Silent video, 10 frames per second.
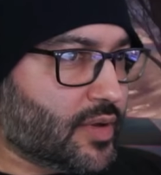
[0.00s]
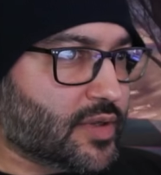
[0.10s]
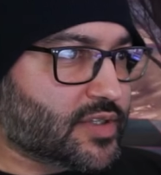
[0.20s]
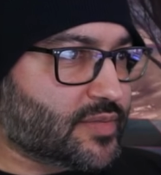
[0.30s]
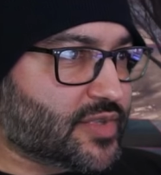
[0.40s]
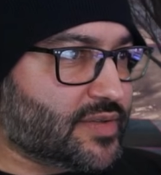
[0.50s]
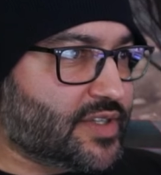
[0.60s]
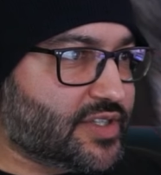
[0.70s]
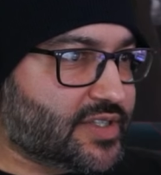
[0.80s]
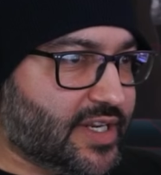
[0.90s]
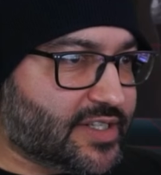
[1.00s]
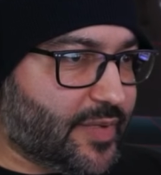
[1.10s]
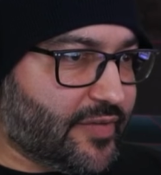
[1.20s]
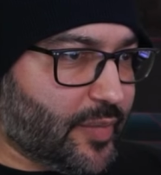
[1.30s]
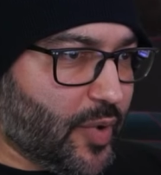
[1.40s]
Sometimes it just takes a bit
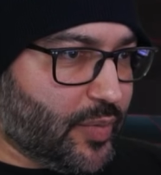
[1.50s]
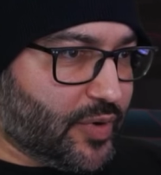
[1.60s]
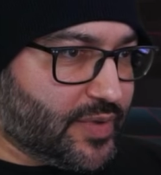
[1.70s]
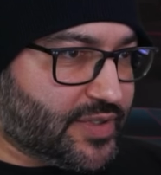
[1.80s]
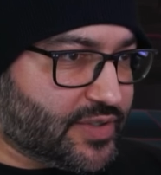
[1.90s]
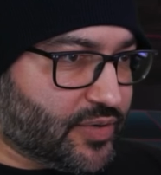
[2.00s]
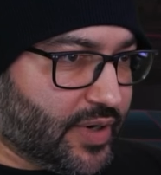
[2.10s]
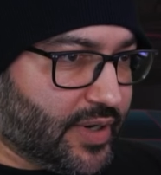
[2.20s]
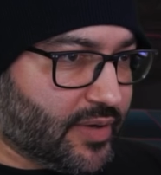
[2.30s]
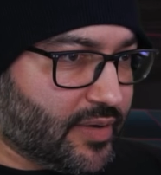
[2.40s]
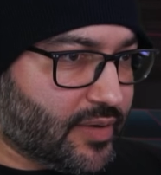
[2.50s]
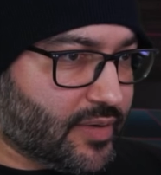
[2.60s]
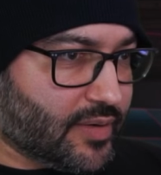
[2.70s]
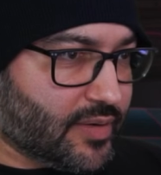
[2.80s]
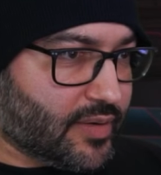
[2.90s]
of a moment, which is annoying.
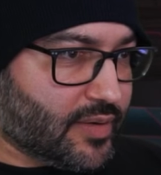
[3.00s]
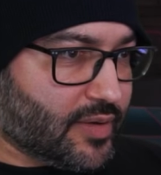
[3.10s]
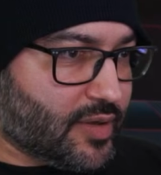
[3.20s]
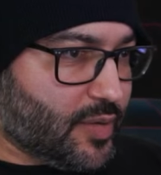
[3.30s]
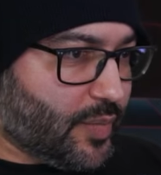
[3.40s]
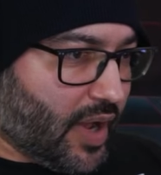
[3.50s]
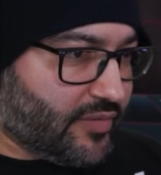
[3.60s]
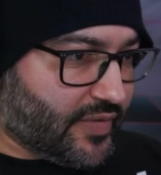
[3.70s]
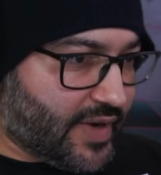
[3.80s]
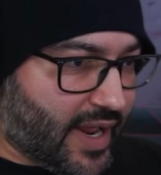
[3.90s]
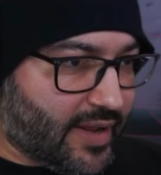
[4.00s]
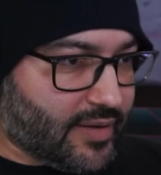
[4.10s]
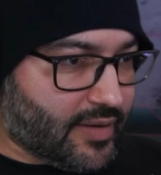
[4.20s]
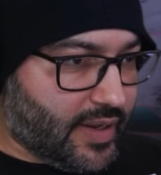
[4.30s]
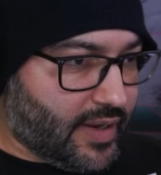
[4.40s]
But other than that,
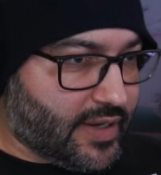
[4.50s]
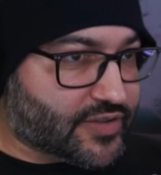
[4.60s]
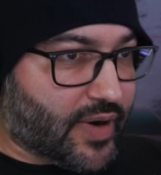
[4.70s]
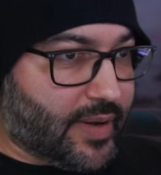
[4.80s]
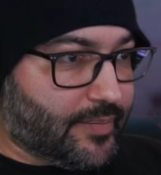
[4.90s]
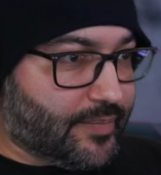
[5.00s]
it's great.